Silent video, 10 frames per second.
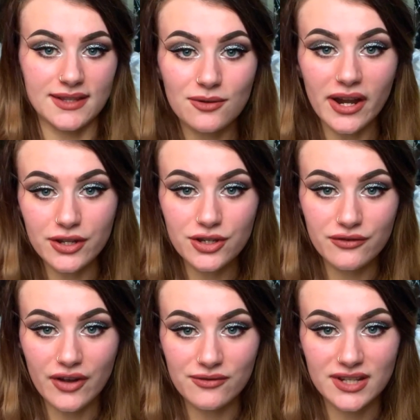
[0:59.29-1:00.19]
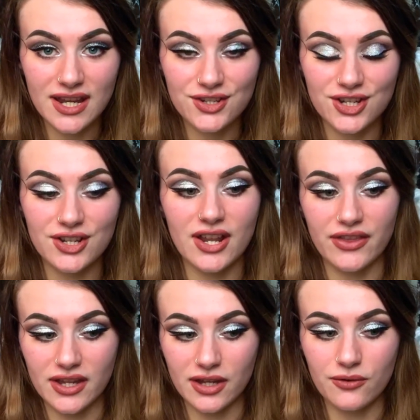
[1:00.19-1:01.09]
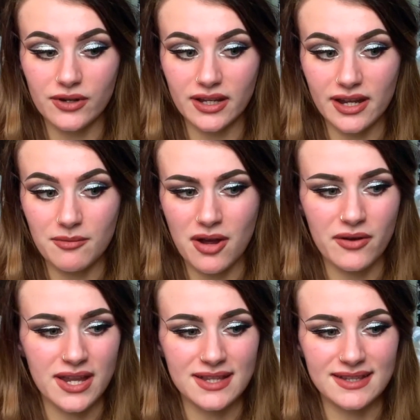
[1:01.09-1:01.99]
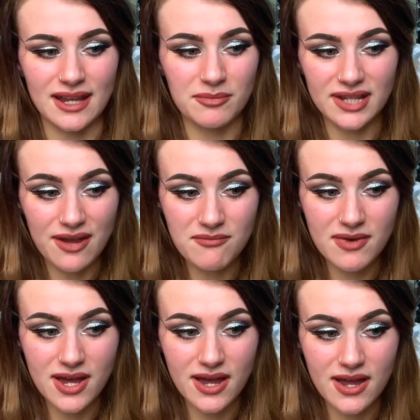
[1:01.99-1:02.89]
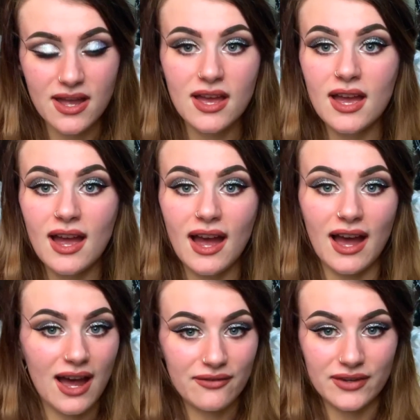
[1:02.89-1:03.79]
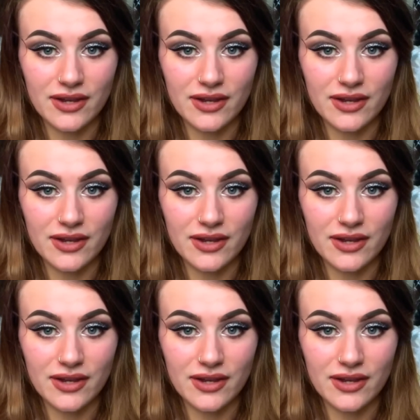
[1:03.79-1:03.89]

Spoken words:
It's quite a new foundation. I think it only came out in September. I've